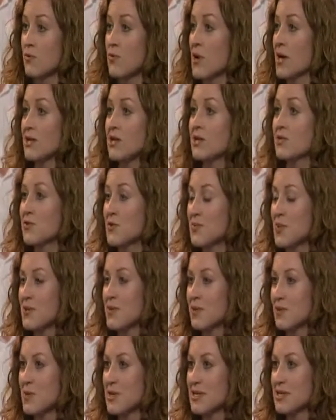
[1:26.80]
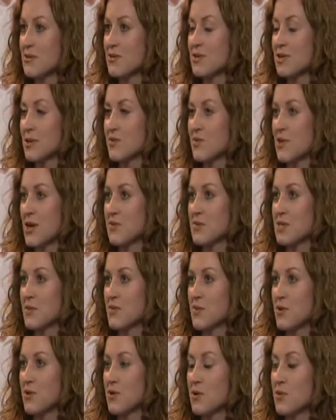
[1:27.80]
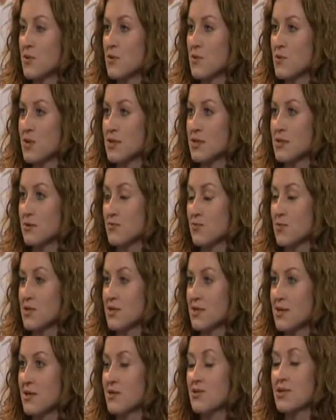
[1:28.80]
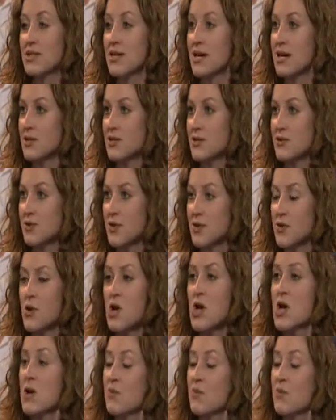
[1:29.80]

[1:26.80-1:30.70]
why none of the people we saw on the primetime programme were prosecuted, I don't know.